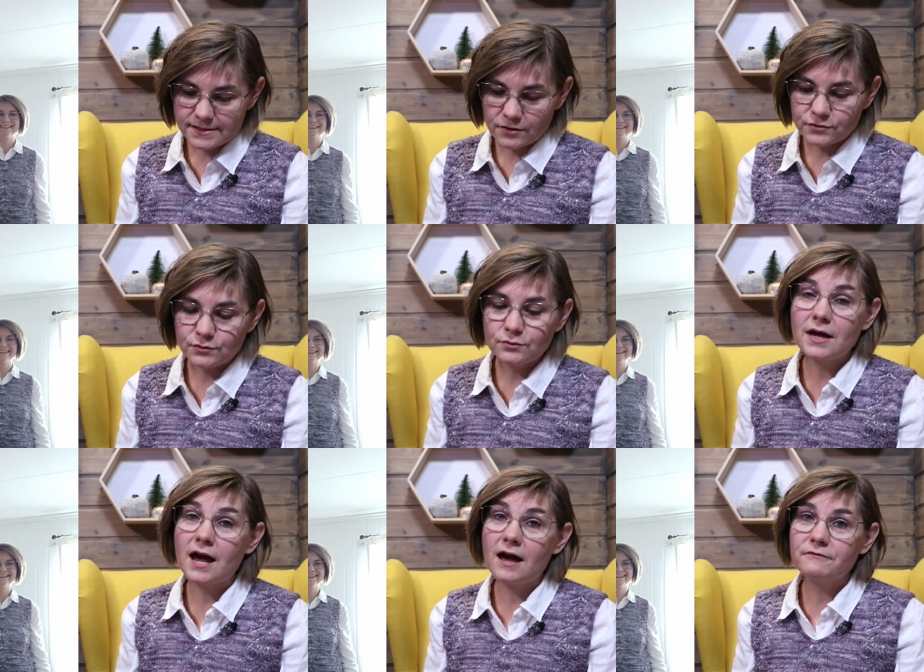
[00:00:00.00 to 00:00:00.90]
on
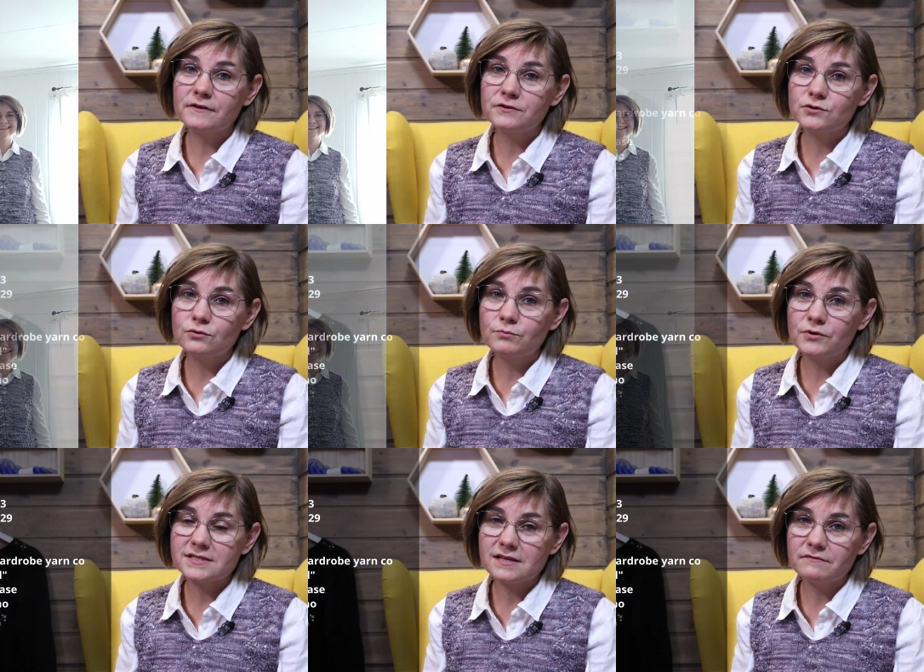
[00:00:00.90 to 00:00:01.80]
2.5 and
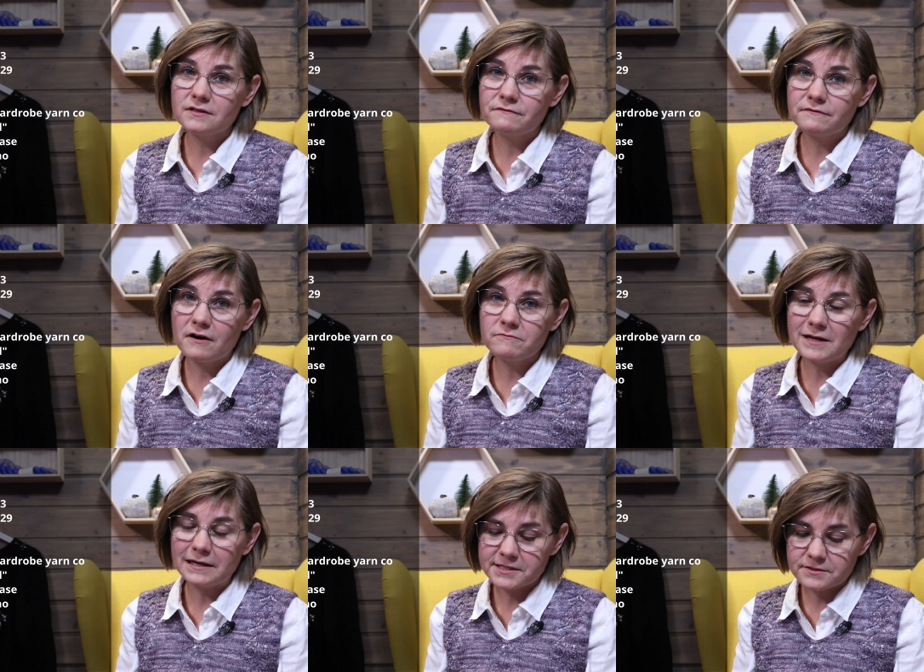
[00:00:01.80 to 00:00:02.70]
2.75
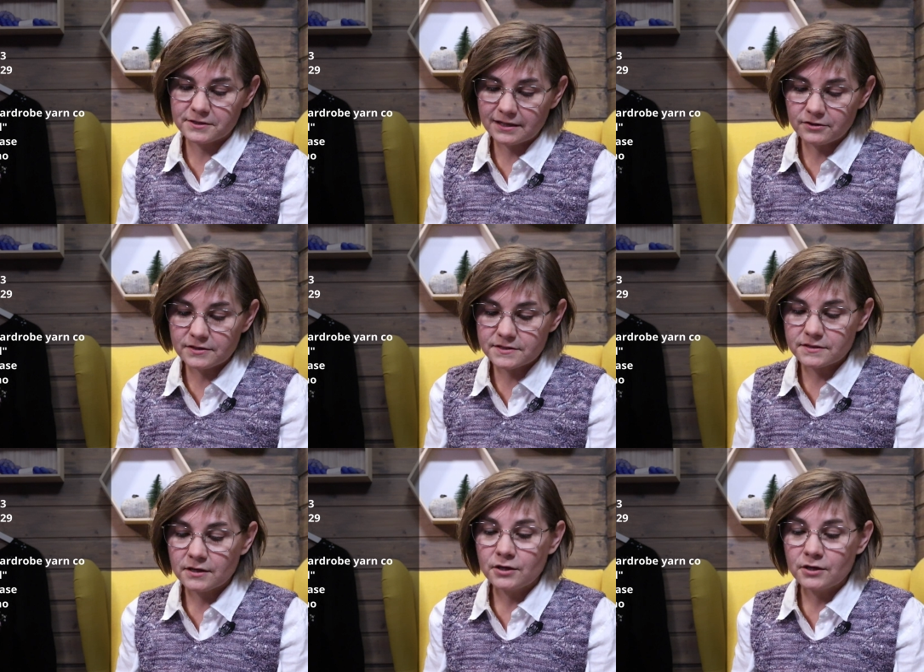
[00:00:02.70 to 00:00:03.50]
millimeter needles,